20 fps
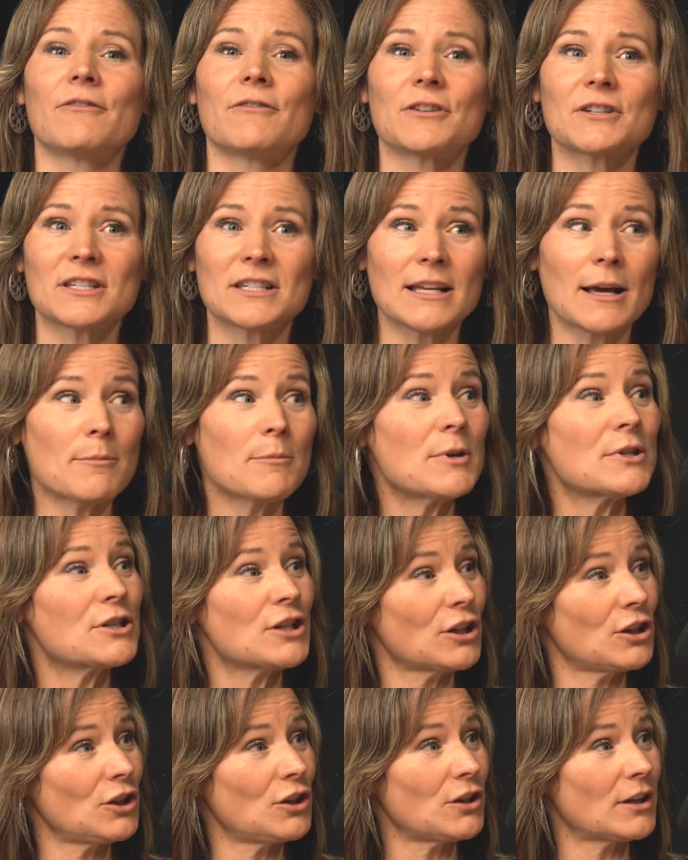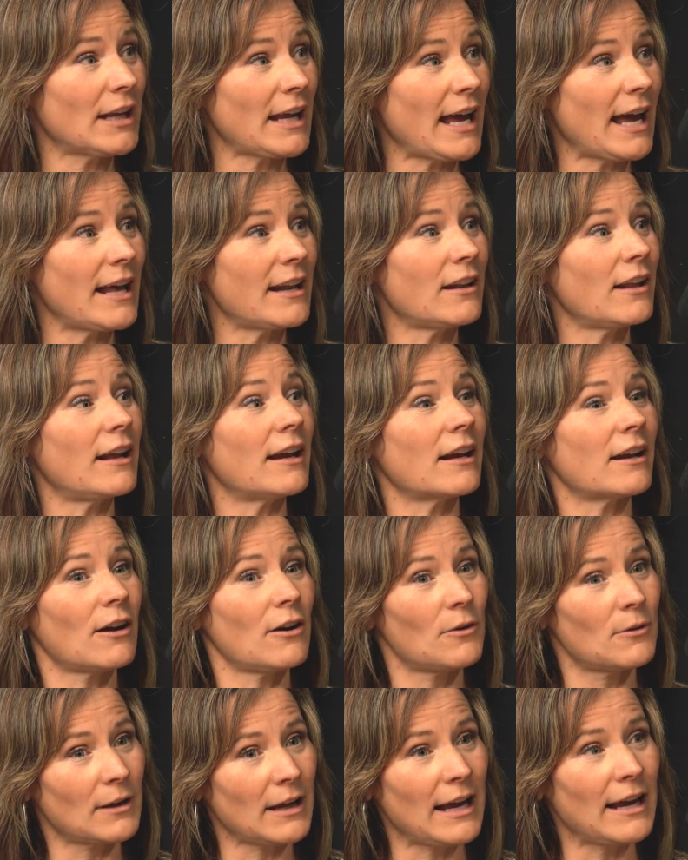for someone to look at, like,
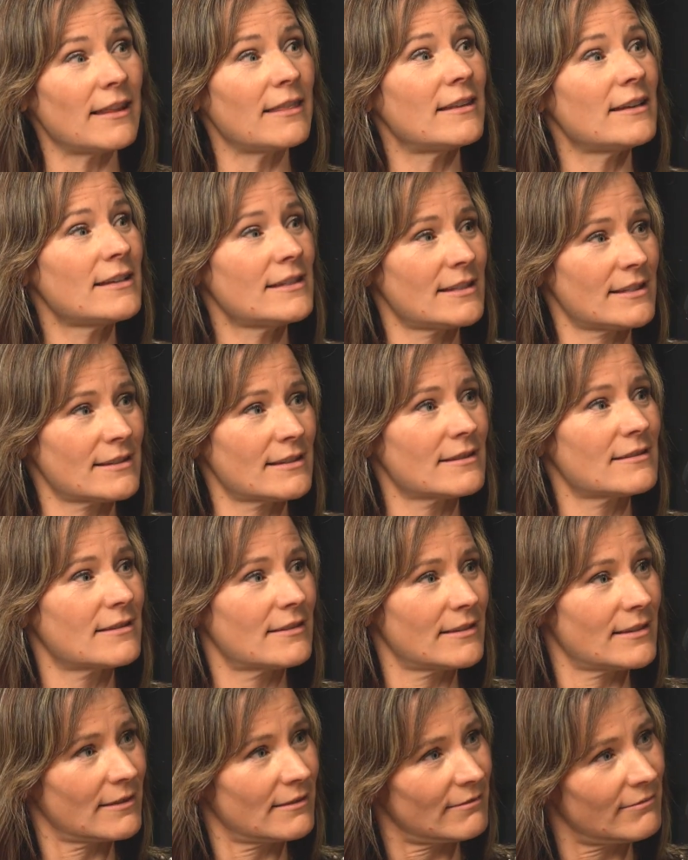okay, this